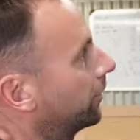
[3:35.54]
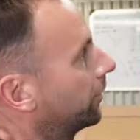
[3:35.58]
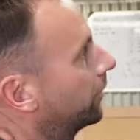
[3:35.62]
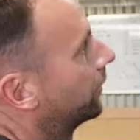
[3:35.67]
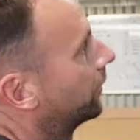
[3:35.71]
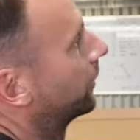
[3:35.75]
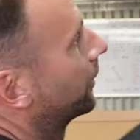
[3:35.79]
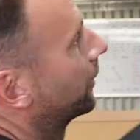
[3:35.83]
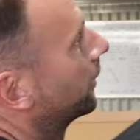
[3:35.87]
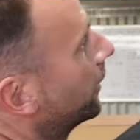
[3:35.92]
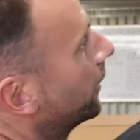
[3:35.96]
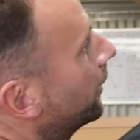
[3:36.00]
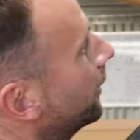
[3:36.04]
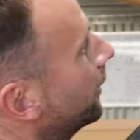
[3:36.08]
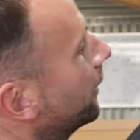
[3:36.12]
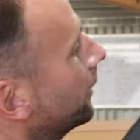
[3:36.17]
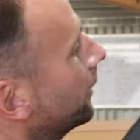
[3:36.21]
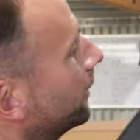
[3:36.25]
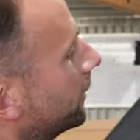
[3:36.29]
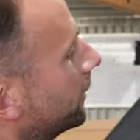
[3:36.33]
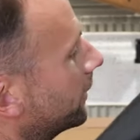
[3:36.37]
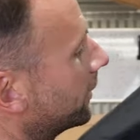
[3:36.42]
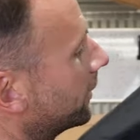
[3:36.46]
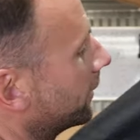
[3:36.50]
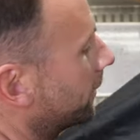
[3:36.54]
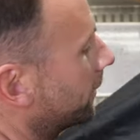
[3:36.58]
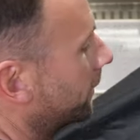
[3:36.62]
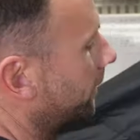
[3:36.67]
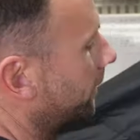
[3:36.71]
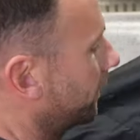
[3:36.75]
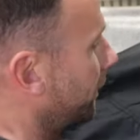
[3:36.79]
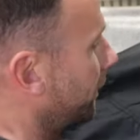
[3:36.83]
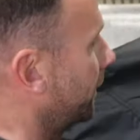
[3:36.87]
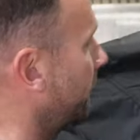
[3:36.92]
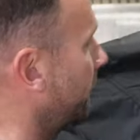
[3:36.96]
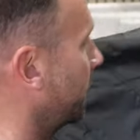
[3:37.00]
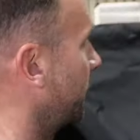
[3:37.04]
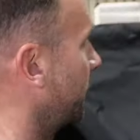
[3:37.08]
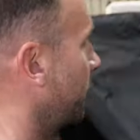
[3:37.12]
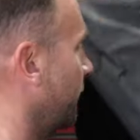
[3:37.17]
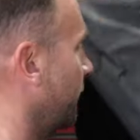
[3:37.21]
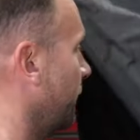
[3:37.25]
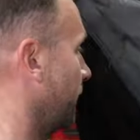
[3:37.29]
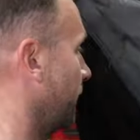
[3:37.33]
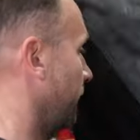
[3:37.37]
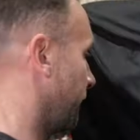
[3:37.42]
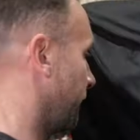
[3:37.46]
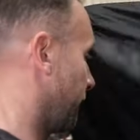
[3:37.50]
And he's pretty much ready to
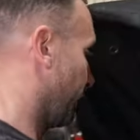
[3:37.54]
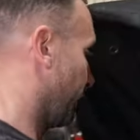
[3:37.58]
sleep.